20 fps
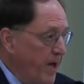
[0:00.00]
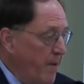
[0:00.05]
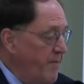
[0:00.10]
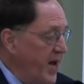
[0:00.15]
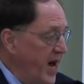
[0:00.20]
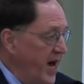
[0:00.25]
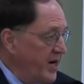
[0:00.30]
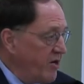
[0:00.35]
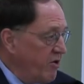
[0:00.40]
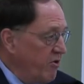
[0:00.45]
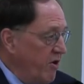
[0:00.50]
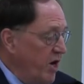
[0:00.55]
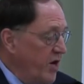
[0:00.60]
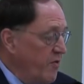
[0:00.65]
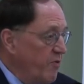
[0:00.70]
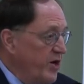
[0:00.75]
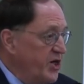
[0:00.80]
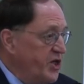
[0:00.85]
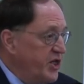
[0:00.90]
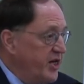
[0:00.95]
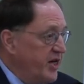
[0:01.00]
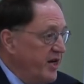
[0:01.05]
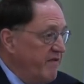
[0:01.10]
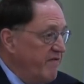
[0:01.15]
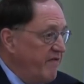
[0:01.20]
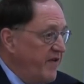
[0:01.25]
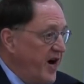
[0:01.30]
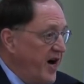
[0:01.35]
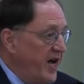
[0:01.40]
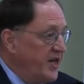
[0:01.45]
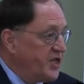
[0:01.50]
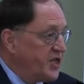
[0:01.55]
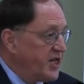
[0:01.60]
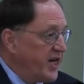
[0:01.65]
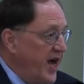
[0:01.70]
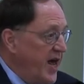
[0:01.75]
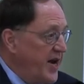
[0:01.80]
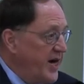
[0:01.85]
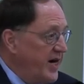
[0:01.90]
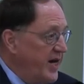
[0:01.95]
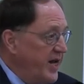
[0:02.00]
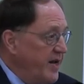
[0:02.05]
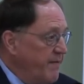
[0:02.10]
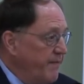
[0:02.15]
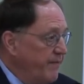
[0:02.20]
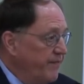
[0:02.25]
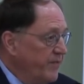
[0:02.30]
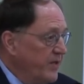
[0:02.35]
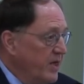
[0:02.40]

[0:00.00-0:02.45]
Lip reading: a matter on which he advised Kennedy.